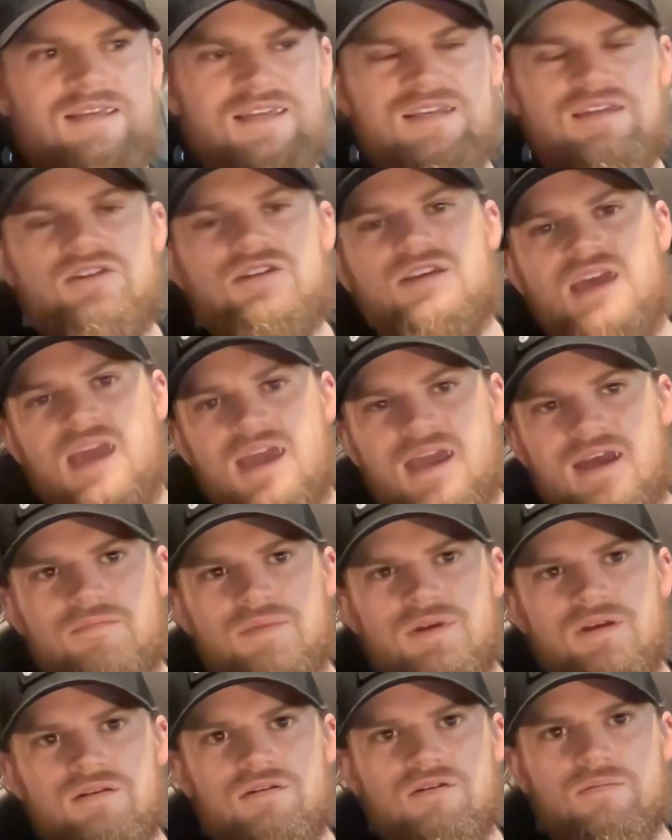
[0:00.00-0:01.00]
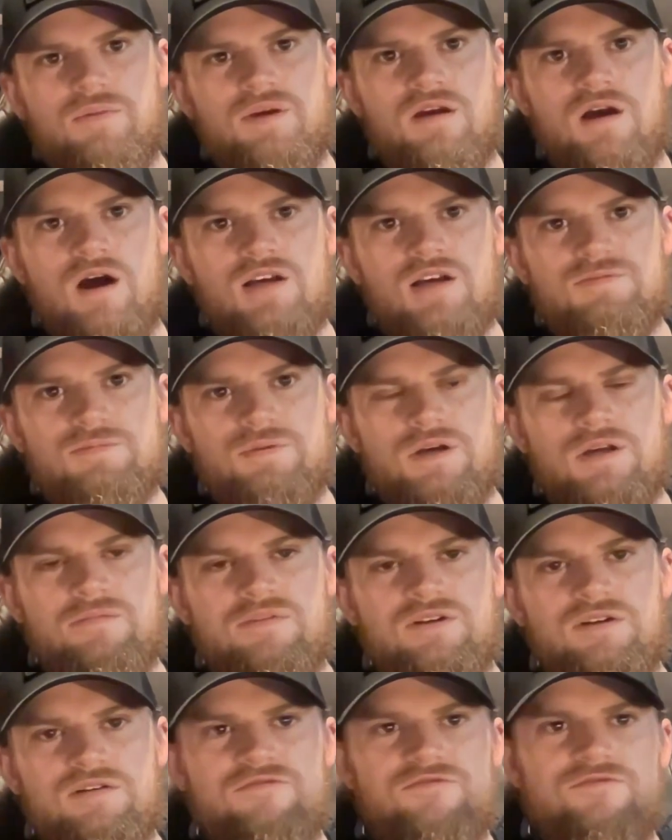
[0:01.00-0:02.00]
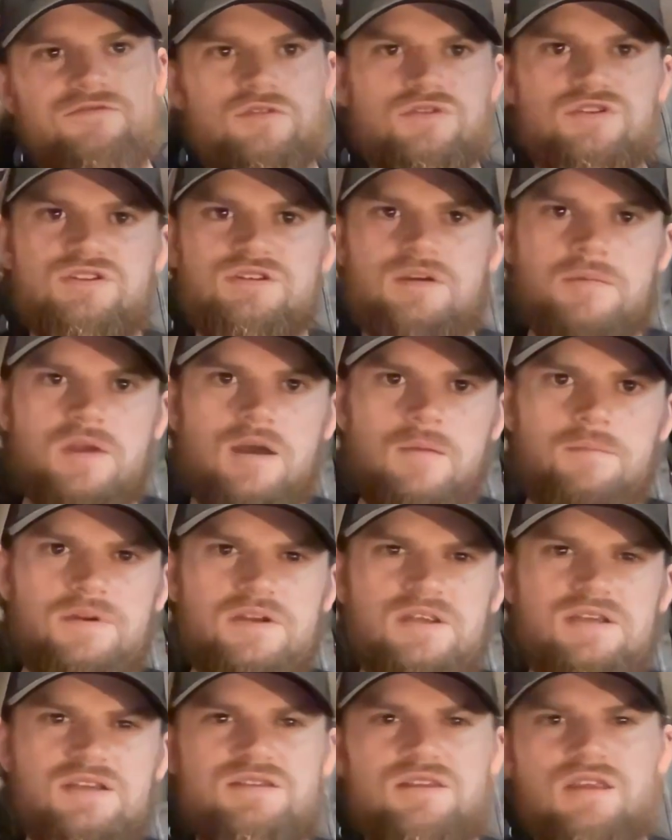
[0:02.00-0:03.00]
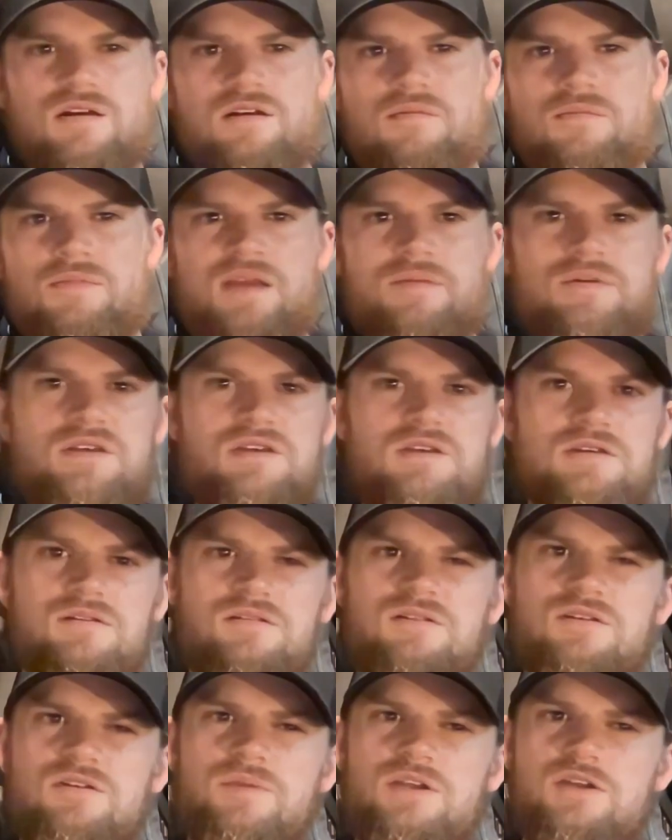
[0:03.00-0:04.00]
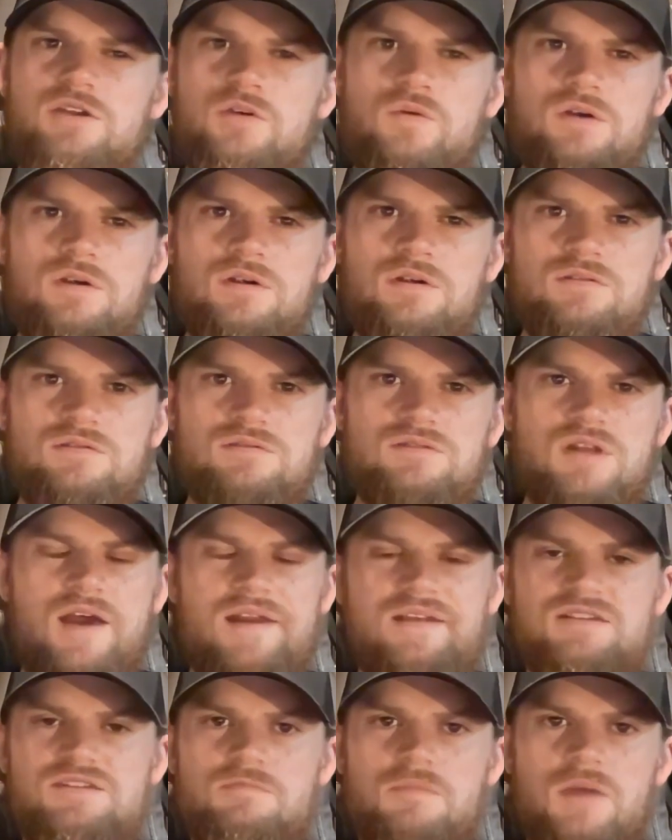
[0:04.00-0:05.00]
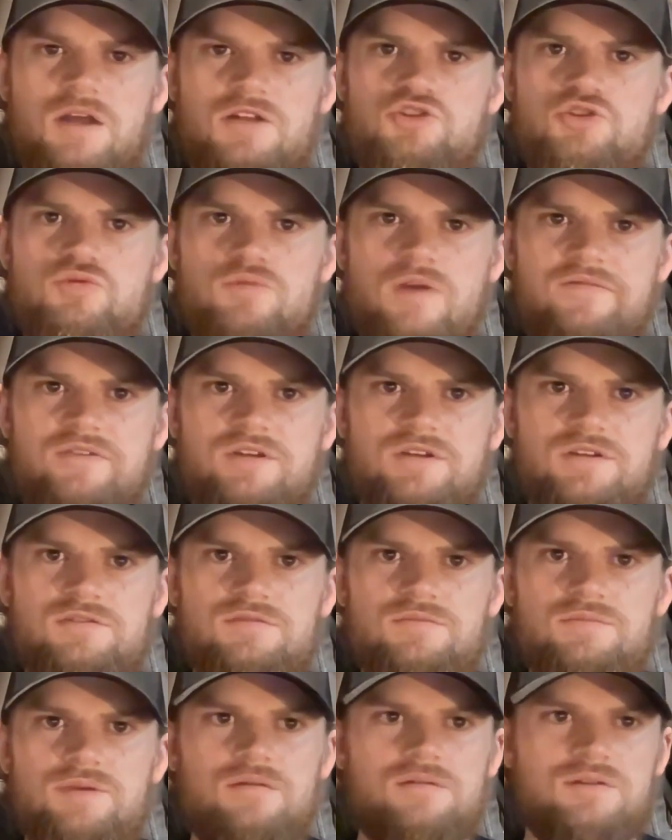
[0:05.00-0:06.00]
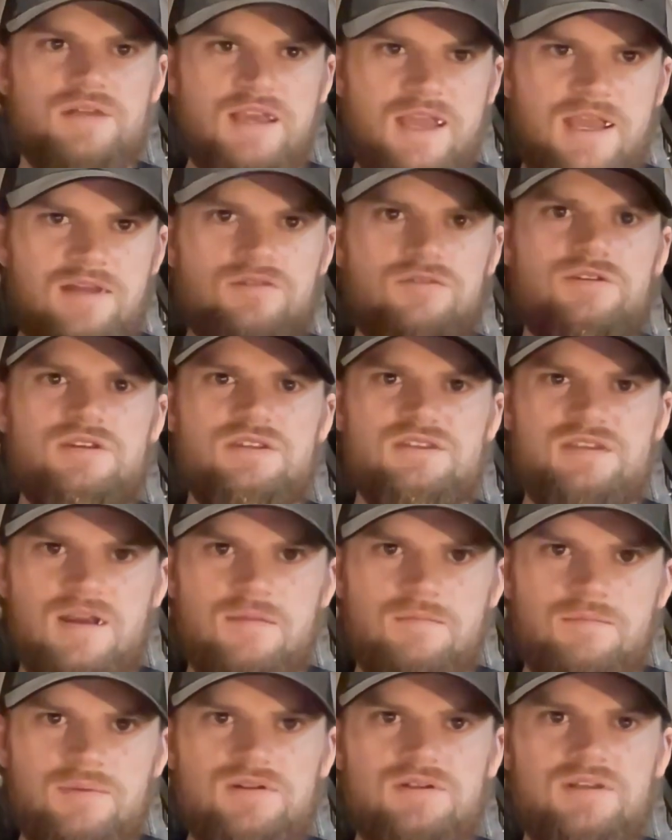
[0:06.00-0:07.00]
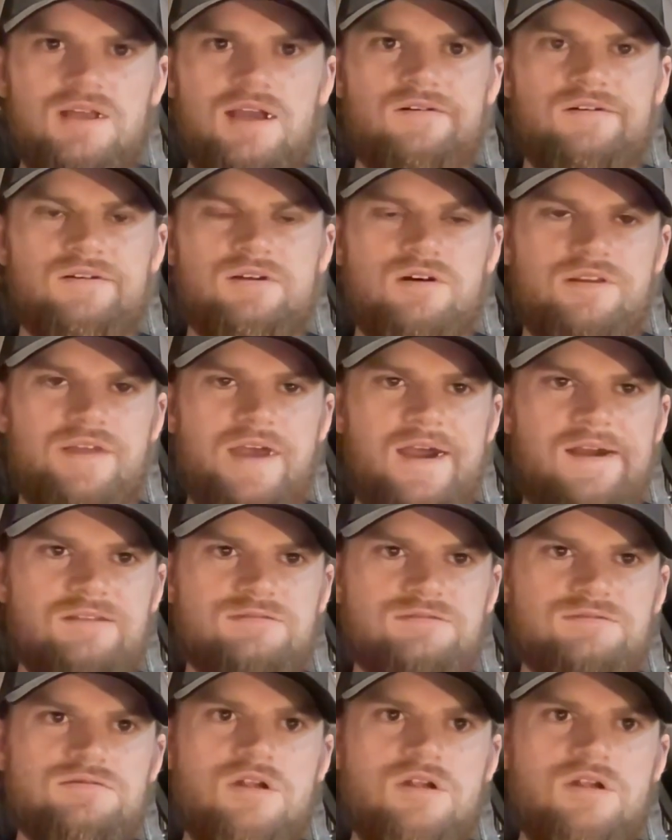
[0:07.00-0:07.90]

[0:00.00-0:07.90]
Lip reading: Can be a little bit cost prohibitive for some companies that are maybe a little bit newer, not as much revenue to be able to handle the tech build out and all that.